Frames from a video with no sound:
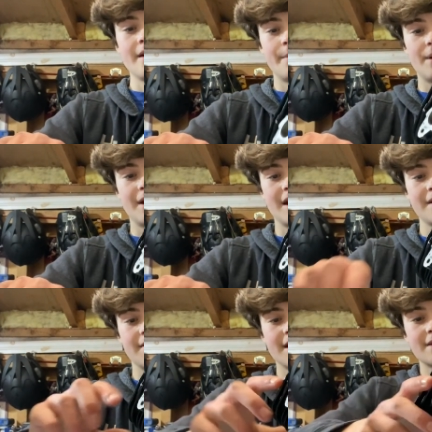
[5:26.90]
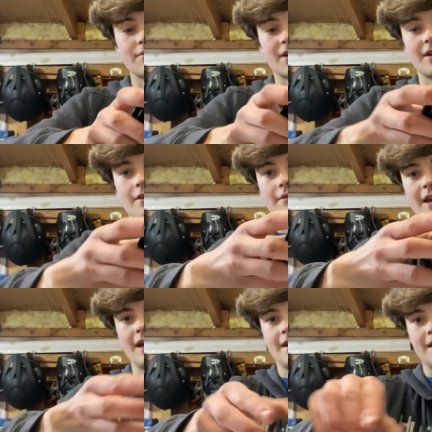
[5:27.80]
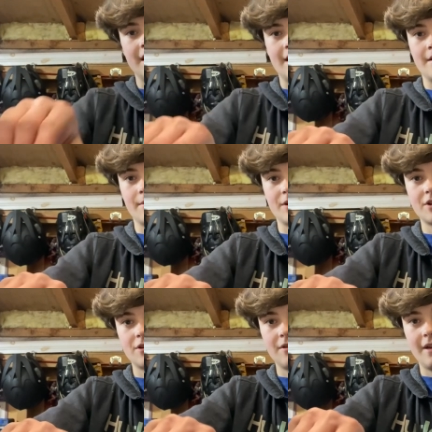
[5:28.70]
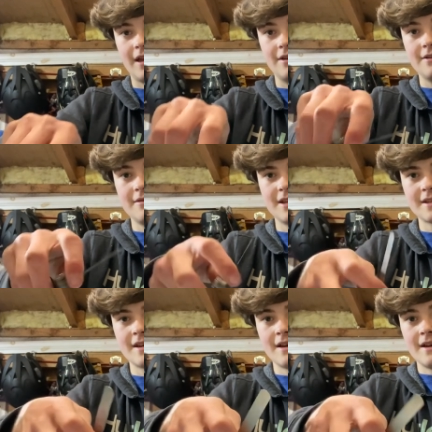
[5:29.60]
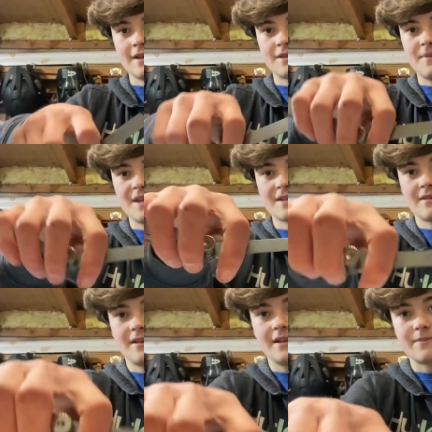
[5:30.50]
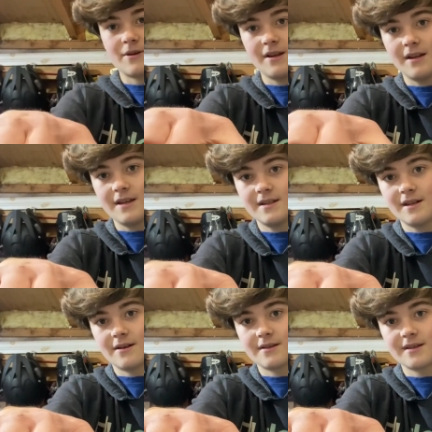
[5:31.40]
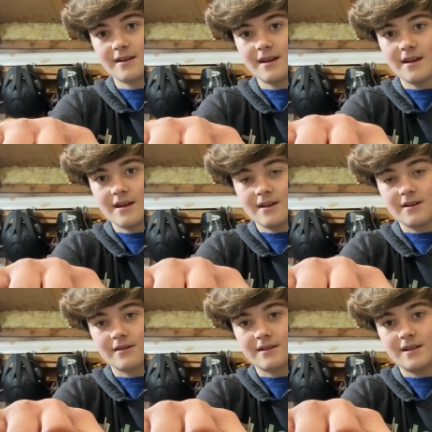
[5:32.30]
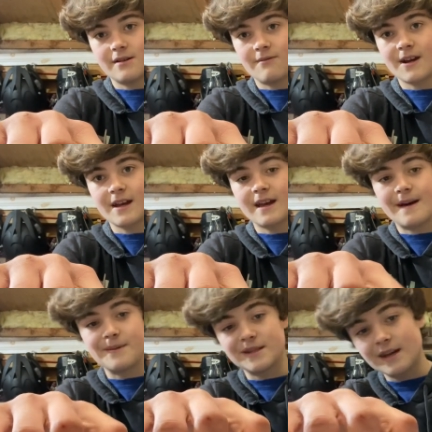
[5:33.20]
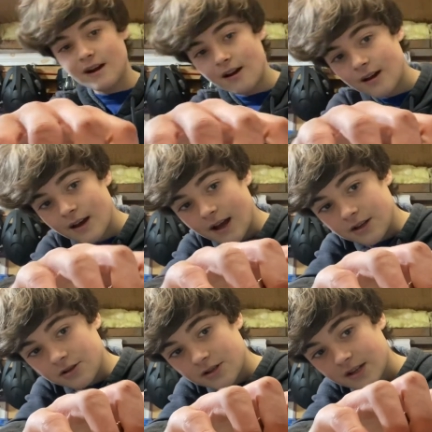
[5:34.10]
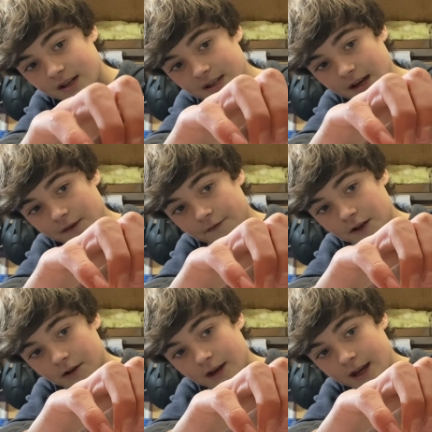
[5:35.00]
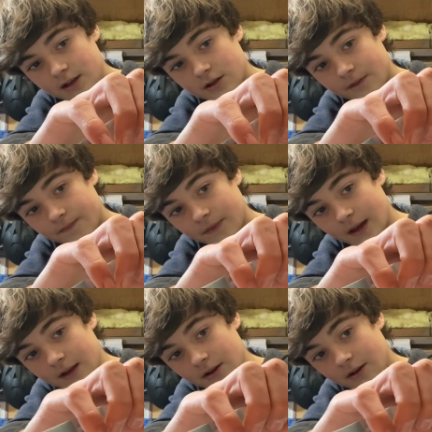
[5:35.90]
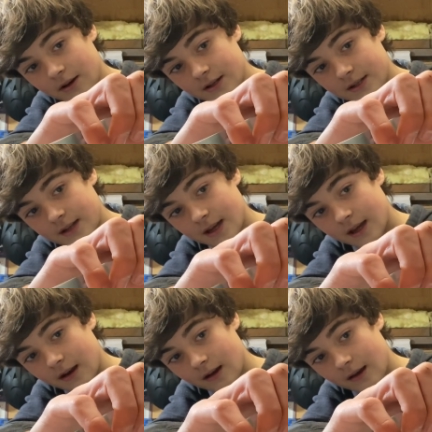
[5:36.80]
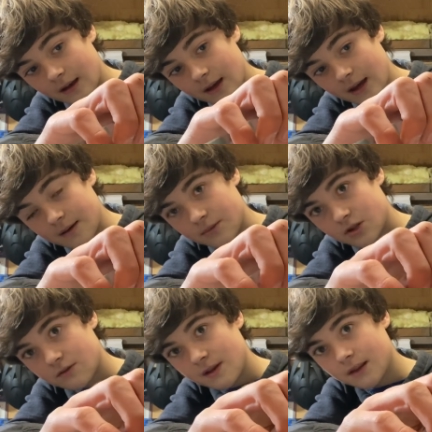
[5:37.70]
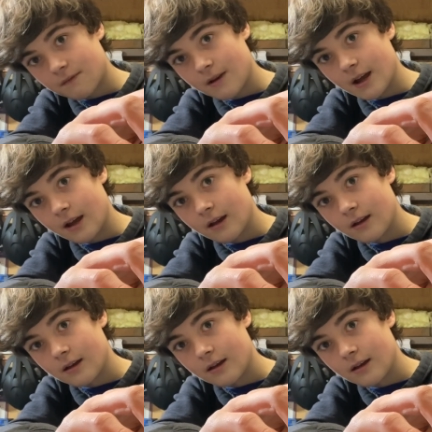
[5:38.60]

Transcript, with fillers: But anyways, we're going to go ahead and I'm going to show you how to do this. So basically, it's pretty easy, honestly. You're going to see your ring end gap is there. And you're just going to take your feeler gauge and you're going to stick it in between the ring.